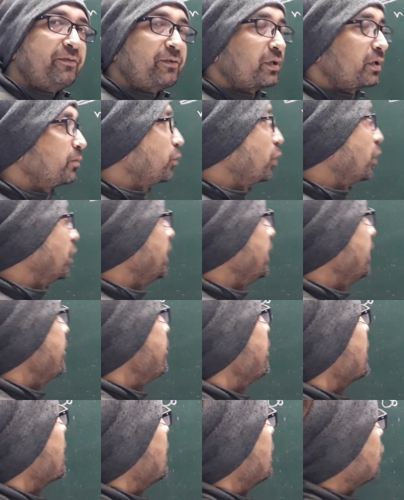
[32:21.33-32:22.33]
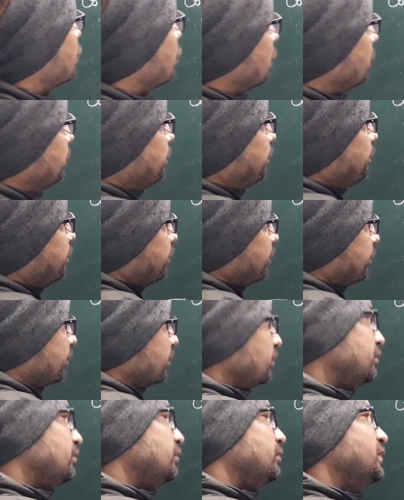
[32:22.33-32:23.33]
term only. So
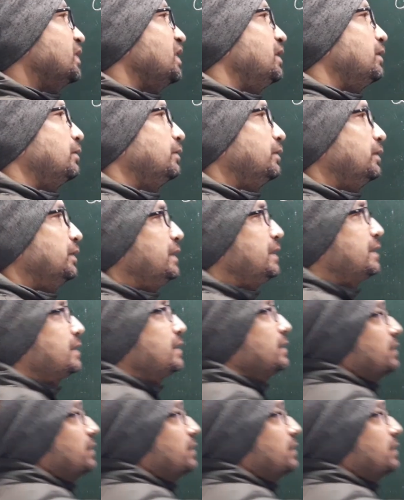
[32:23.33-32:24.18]
this is